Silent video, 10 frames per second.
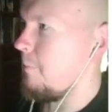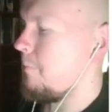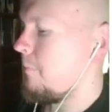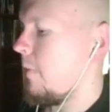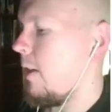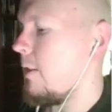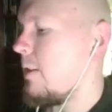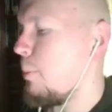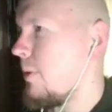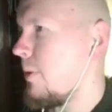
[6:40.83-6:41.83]
like to point out
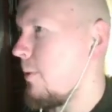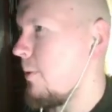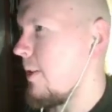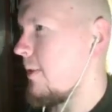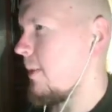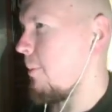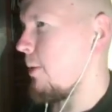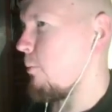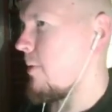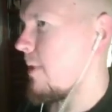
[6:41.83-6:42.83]
that something
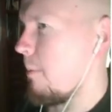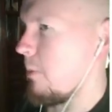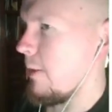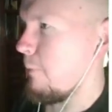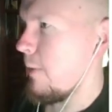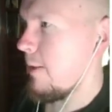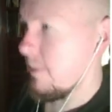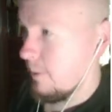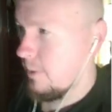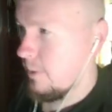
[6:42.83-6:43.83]
resembling vagus nerve
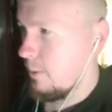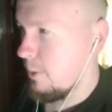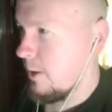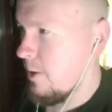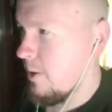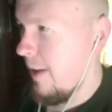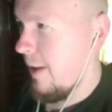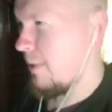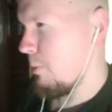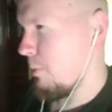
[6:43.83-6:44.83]
stimulation has been
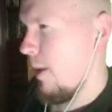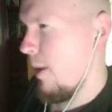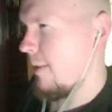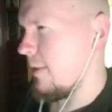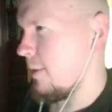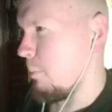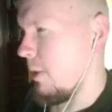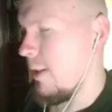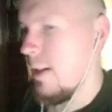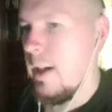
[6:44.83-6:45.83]
practiced by
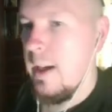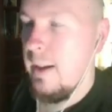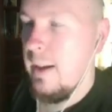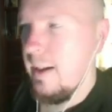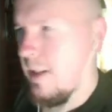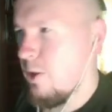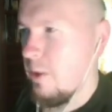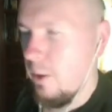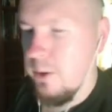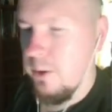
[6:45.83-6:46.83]
ancient
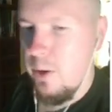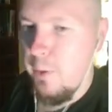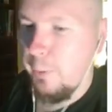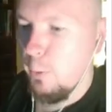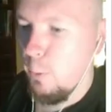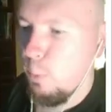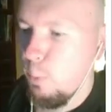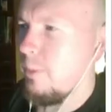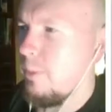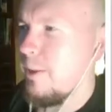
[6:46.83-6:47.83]
cultures for probably
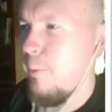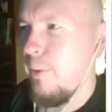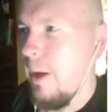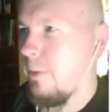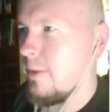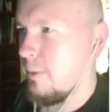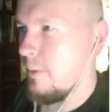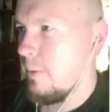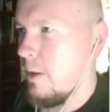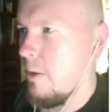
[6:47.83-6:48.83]
thousands of years.